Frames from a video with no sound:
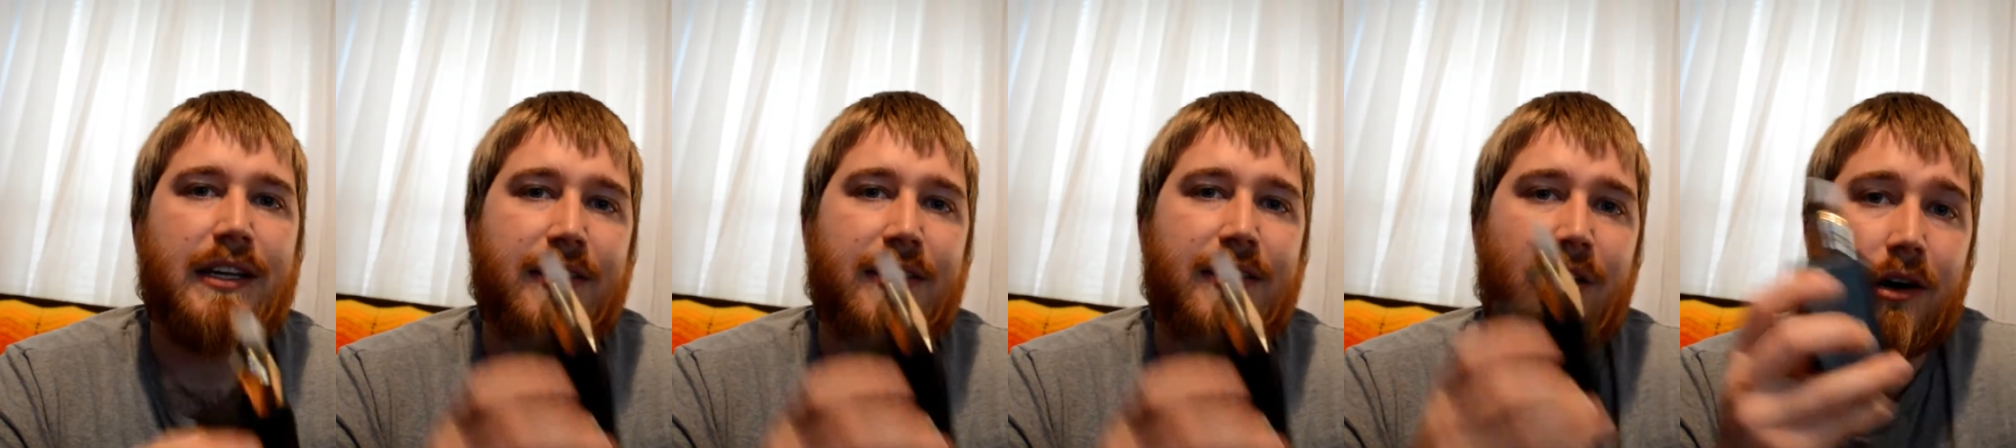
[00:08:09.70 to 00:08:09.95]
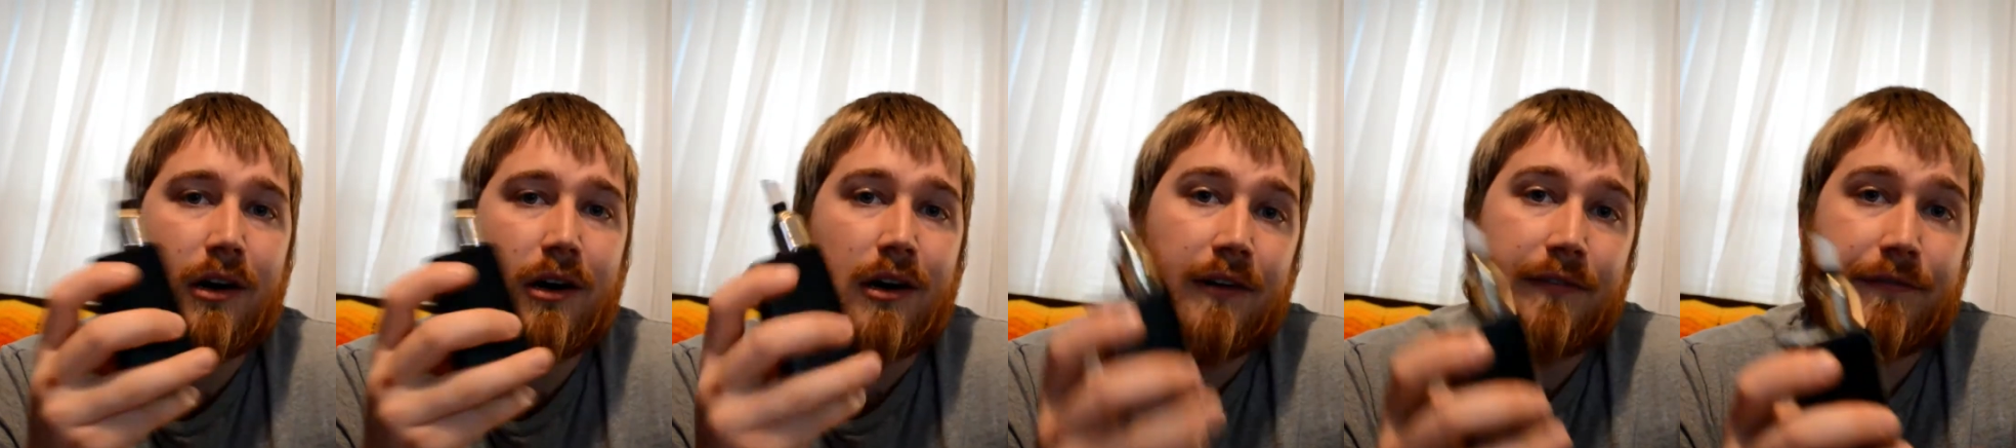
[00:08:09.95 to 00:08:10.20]

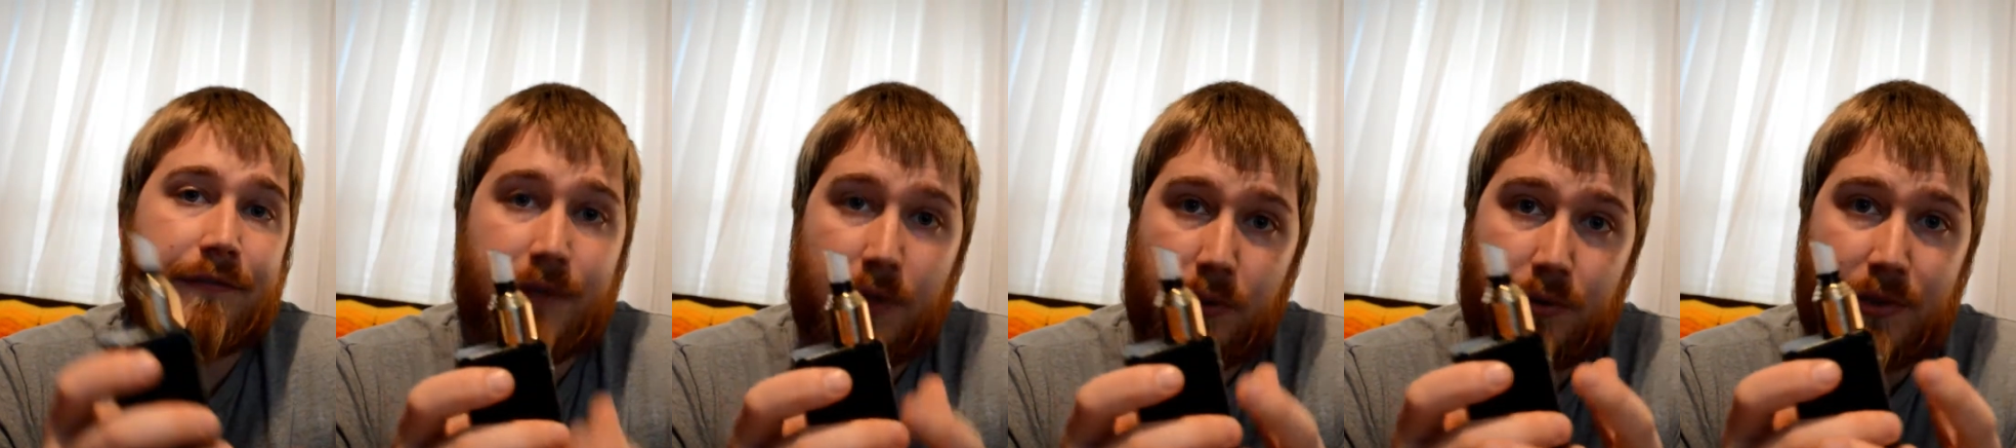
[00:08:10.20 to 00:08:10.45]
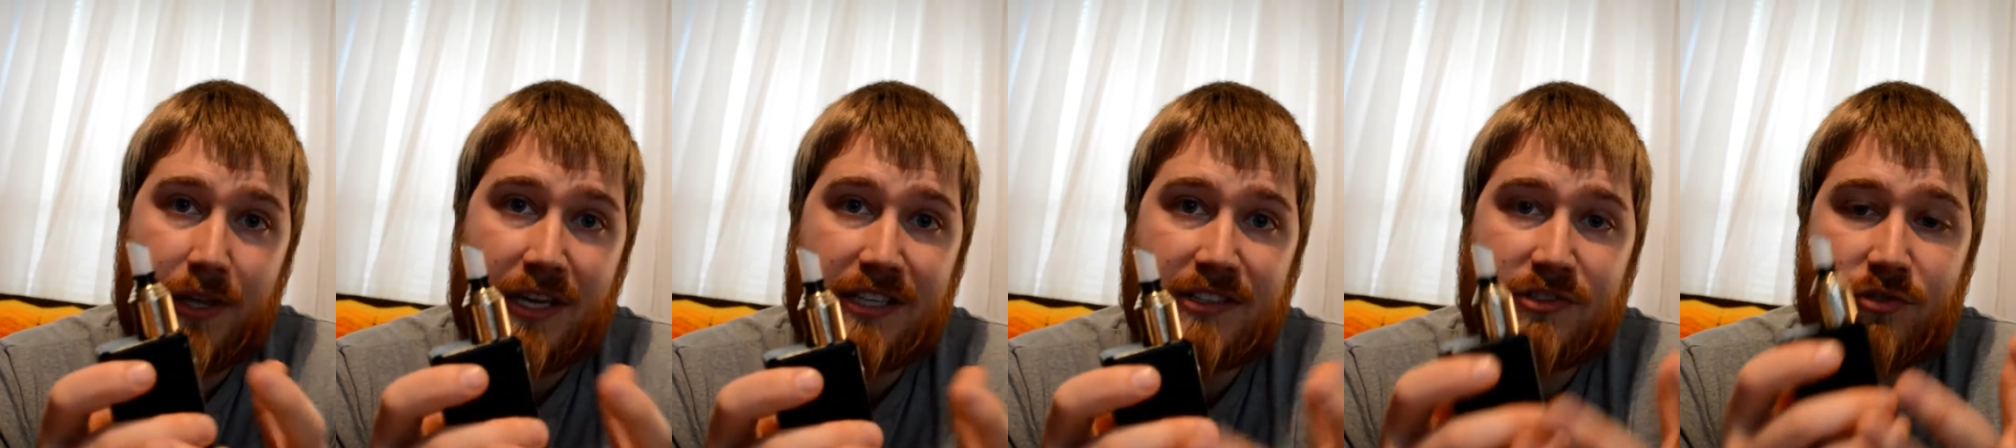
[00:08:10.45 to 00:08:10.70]
There are a few
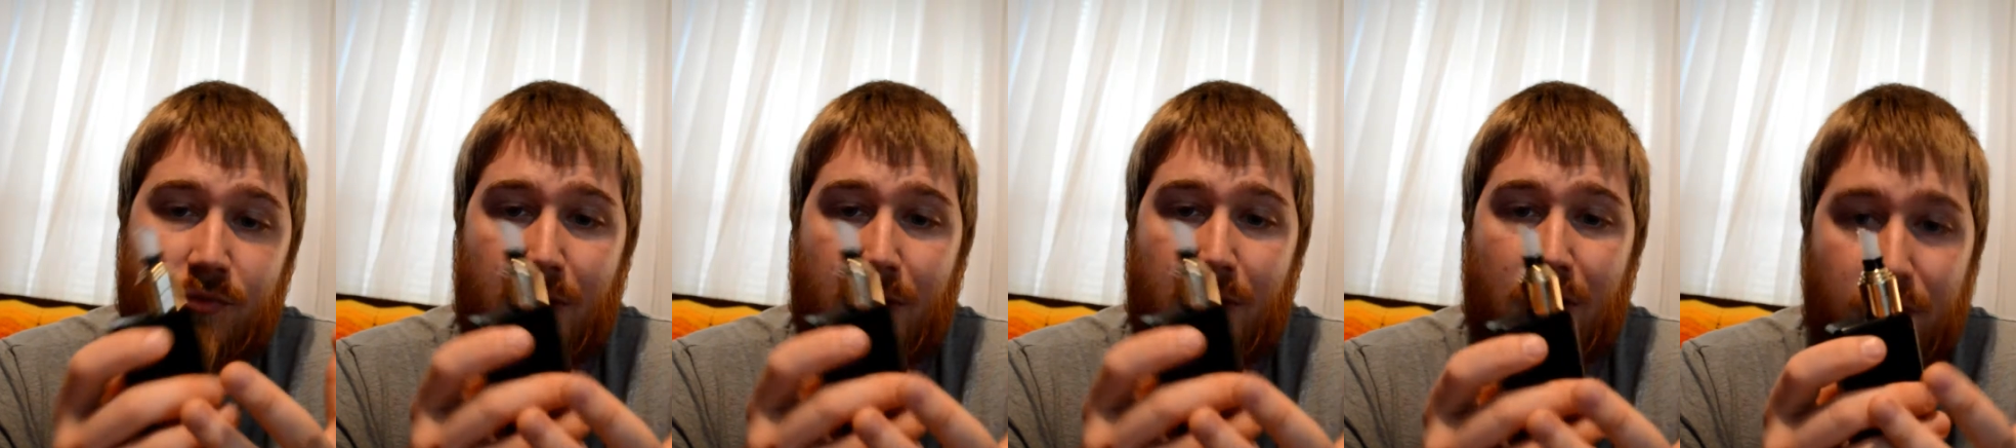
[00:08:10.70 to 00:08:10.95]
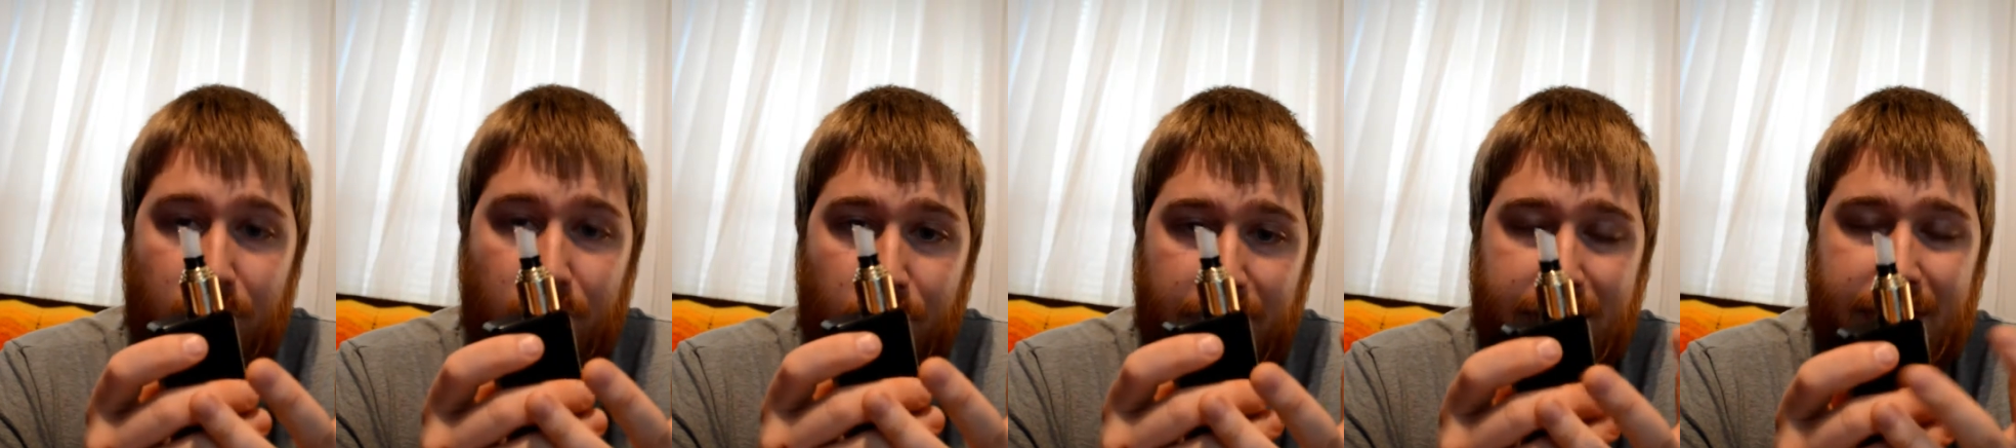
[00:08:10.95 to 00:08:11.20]
things
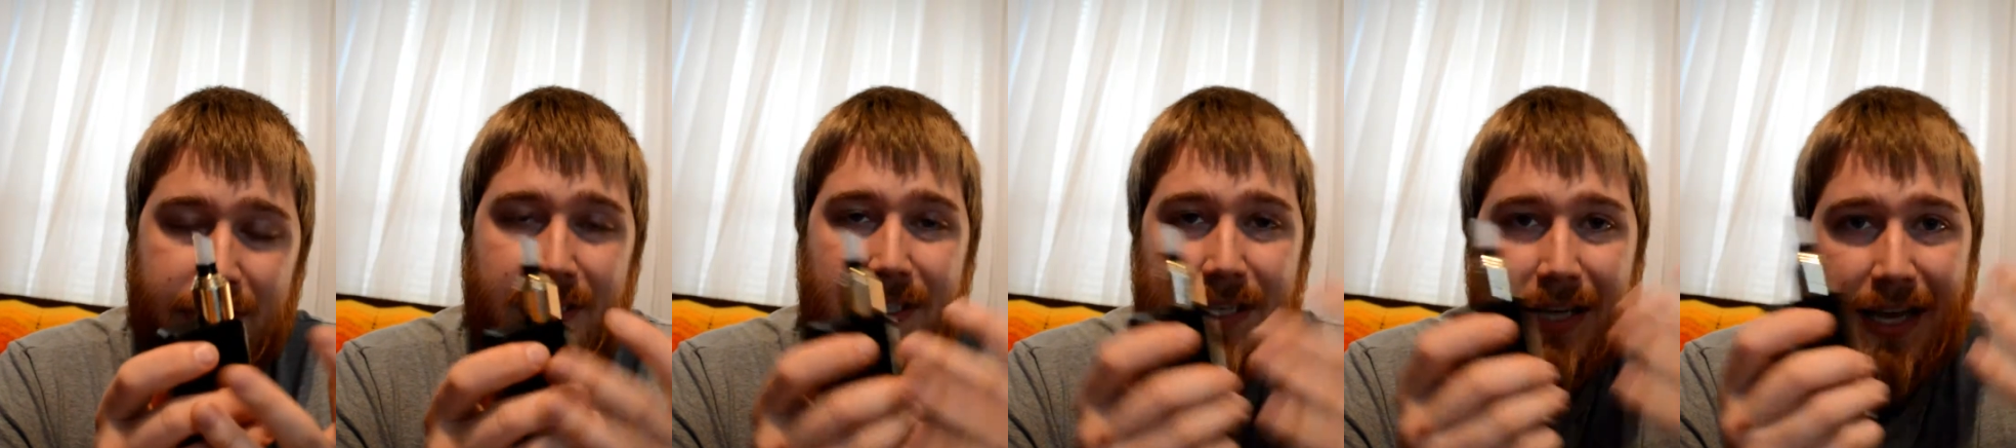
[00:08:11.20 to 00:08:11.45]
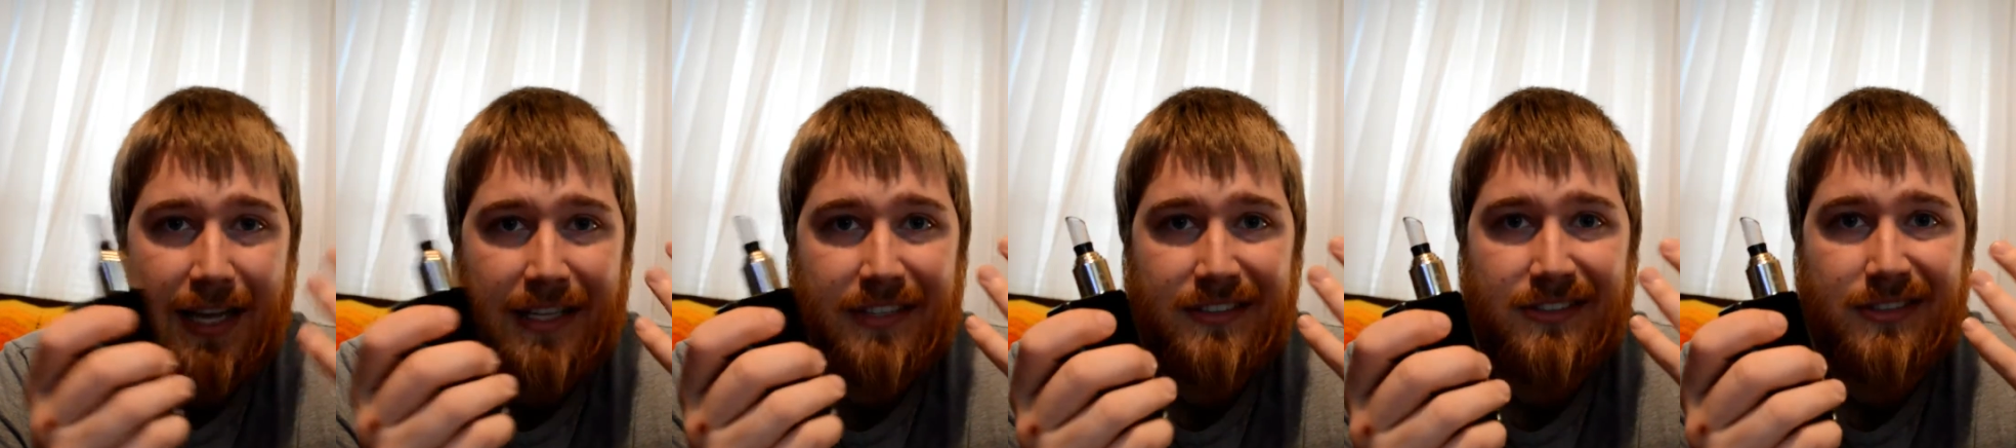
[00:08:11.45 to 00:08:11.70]
wrong with
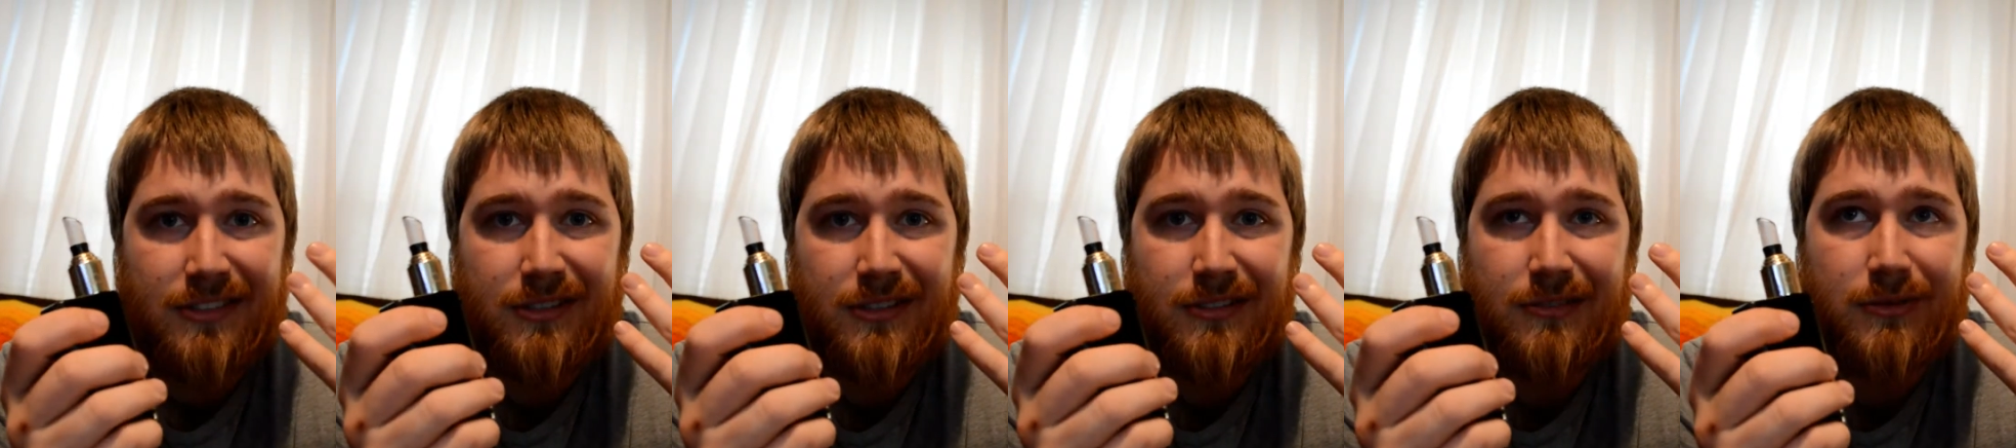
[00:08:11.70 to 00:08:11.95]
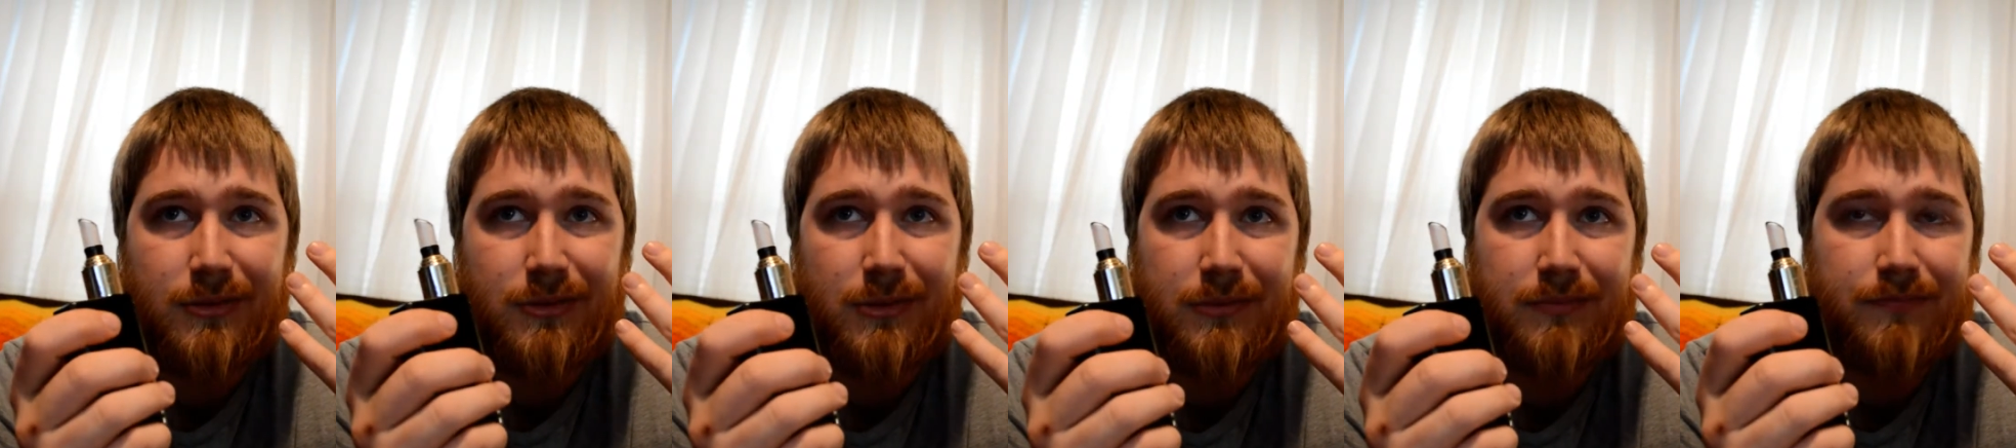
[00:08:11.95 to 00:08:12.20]
it, as
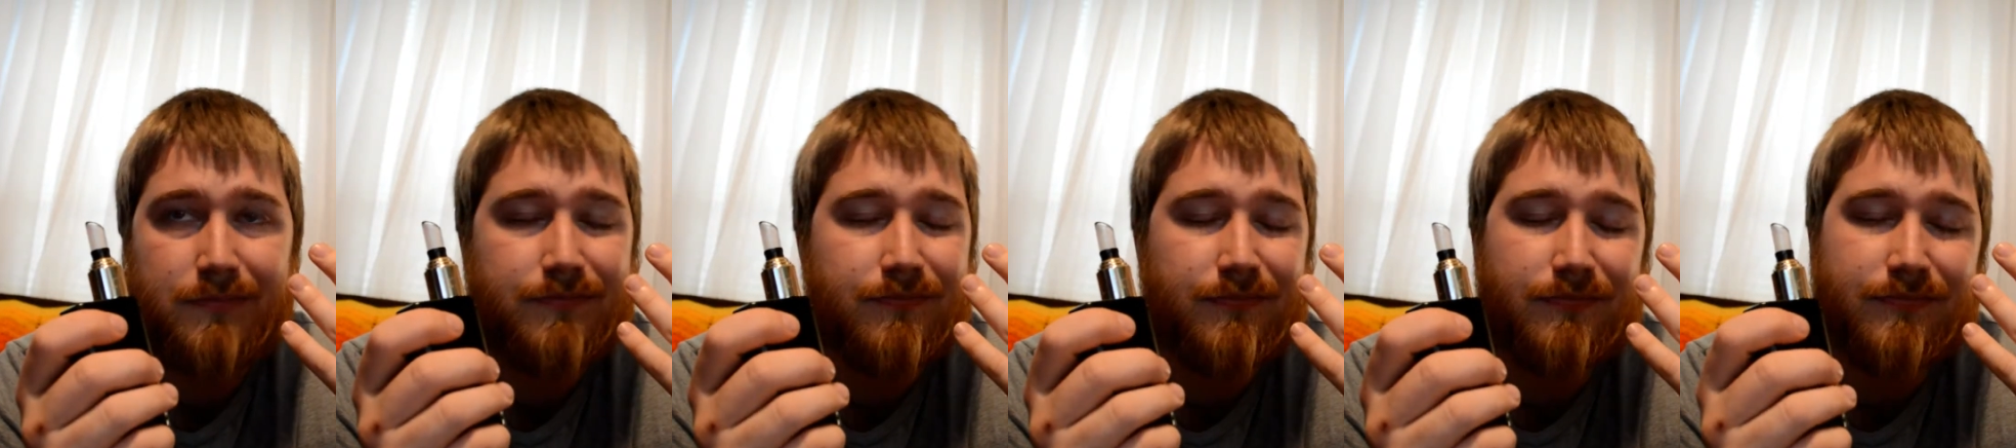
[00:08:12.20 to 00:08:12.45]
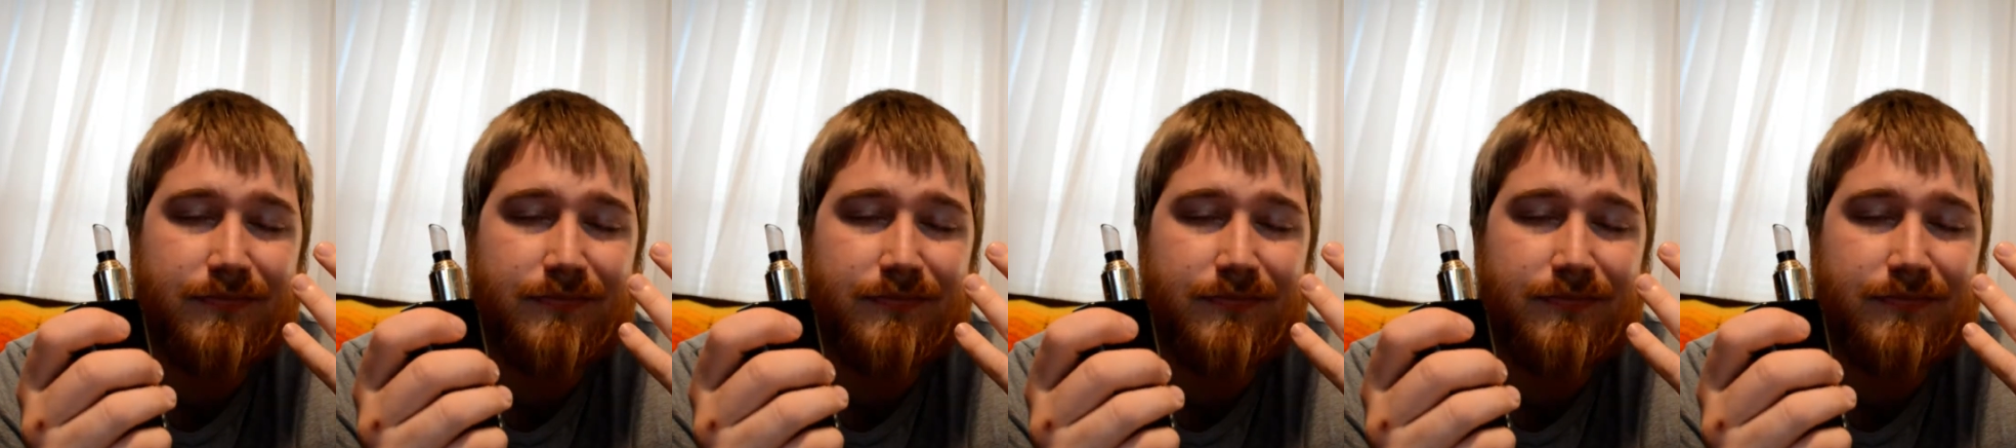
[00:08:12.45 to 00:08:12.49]
you've